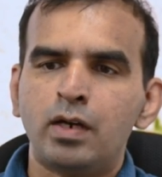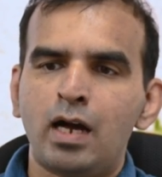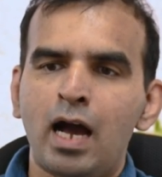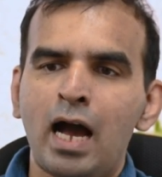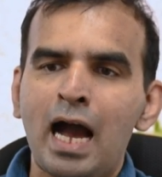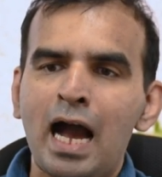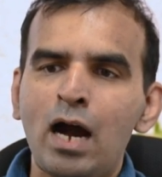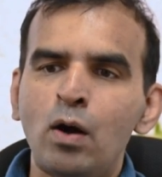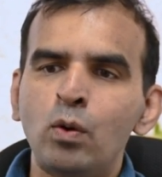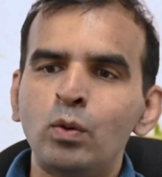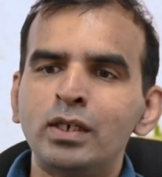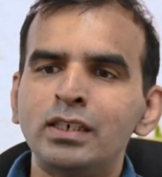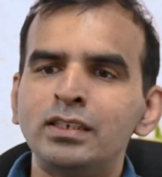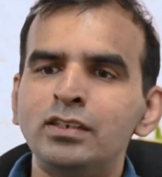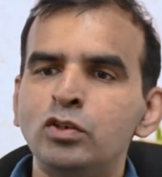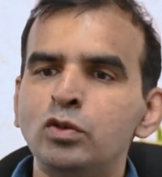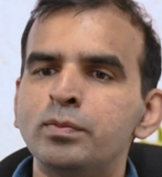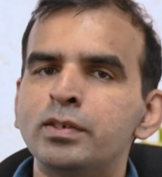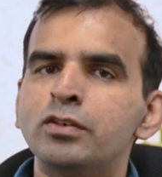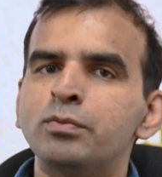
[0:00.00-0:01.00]
how
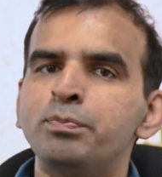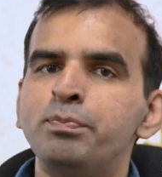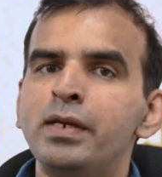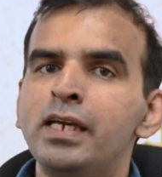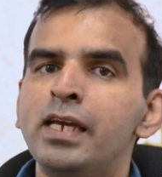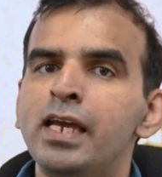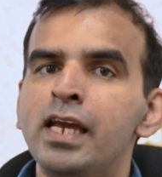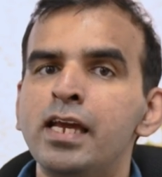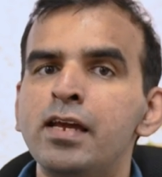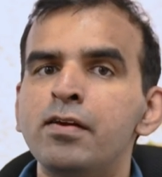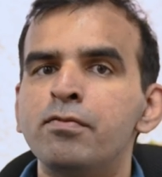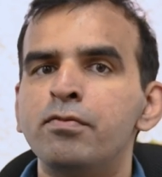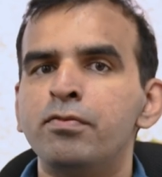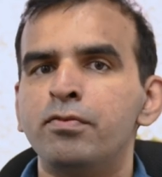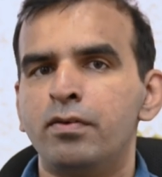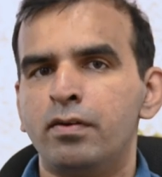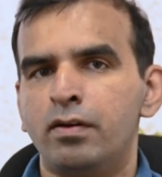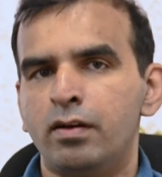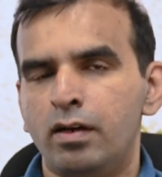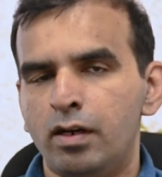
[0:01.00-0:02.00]
consumers
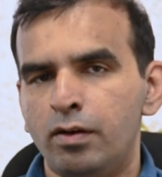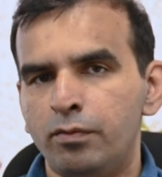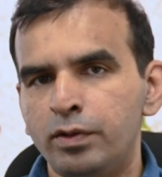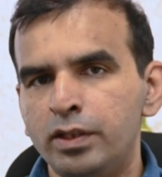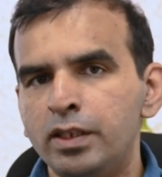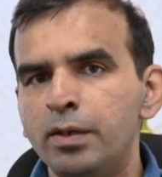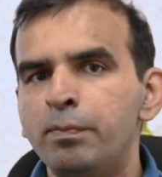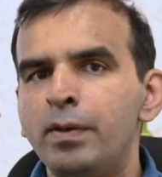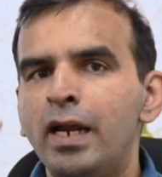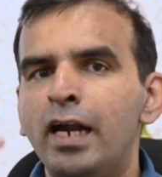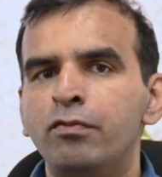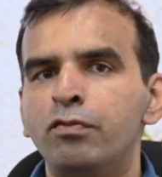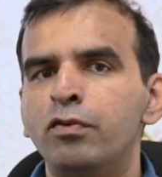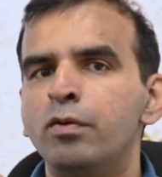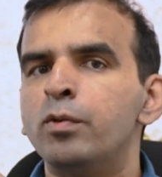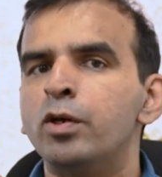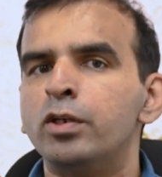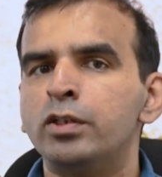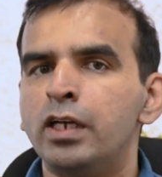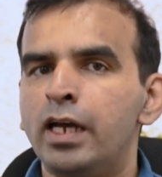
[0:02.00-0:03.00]
behave uh, with the
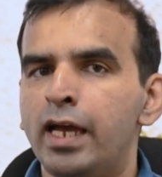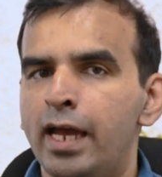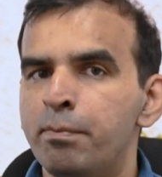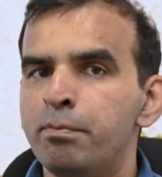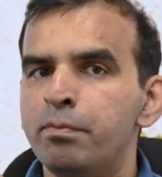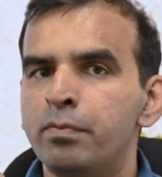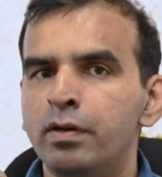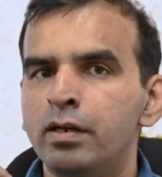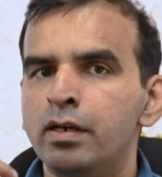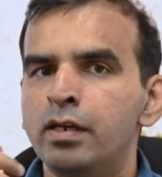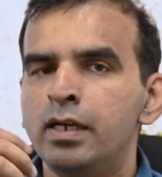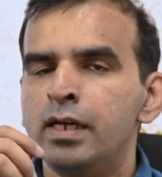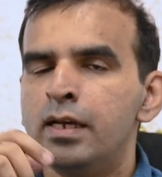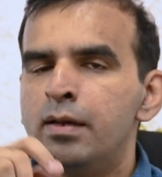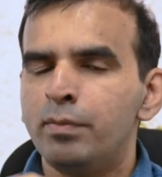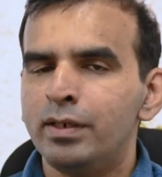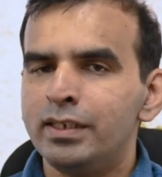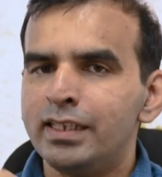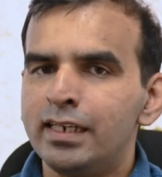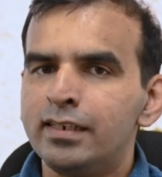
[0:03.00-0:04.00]
platform or the app,
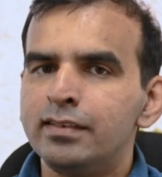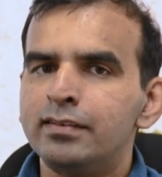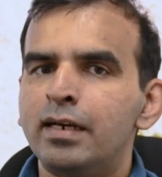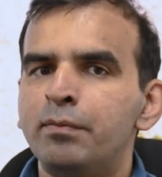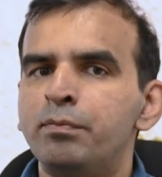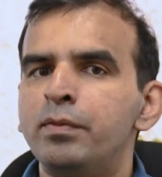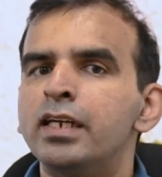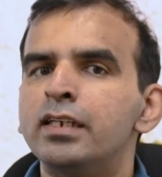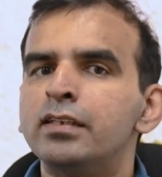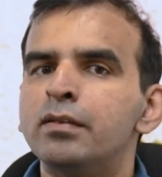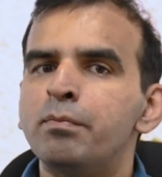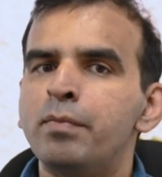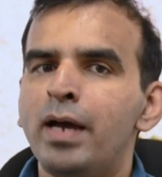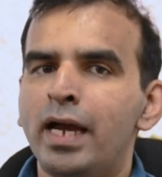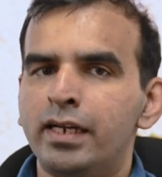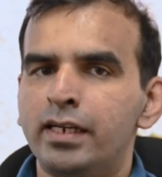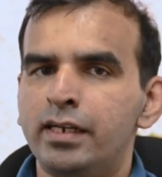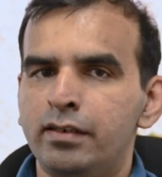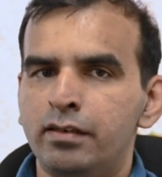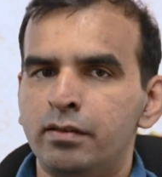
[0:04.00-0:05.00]
but that is happening at the
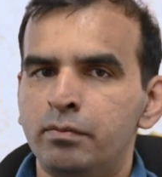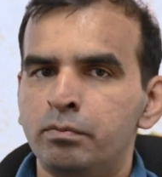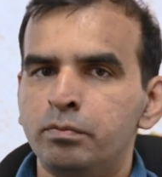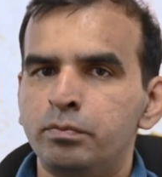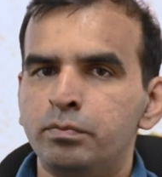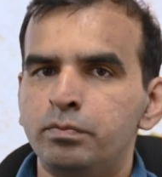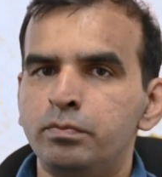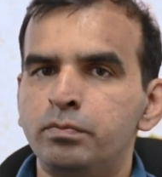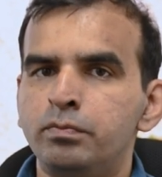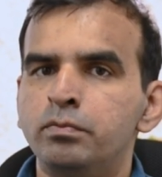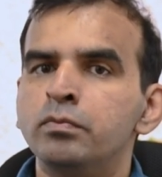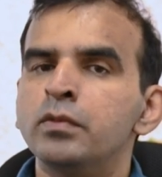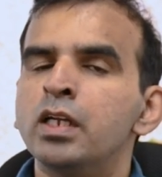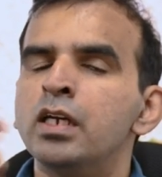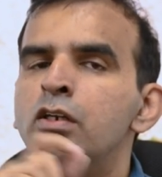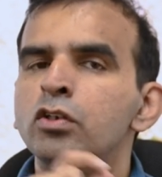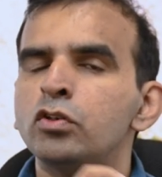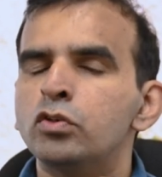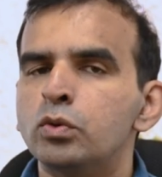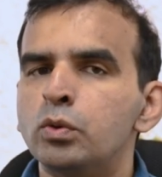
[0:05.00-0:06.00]
back-end.
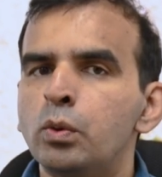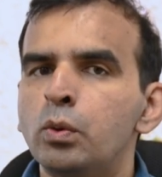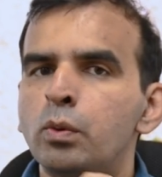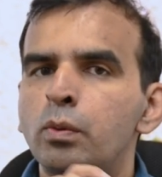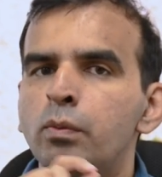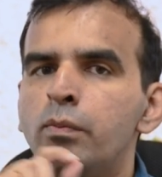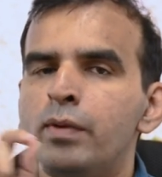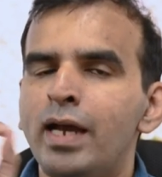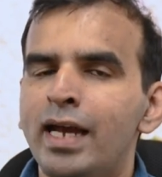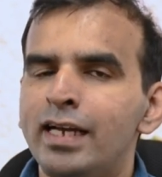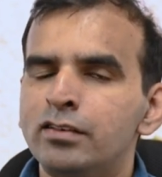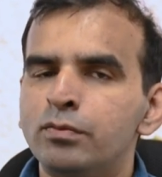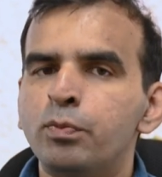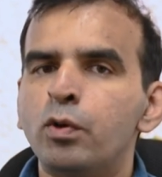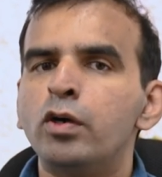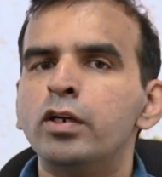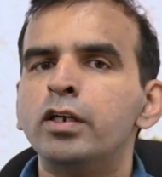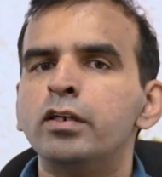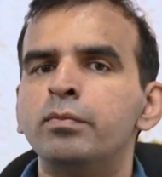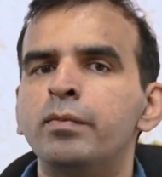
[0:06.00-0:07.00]
So as
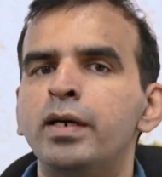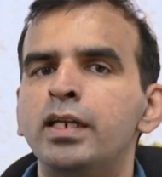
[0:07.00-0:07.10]
product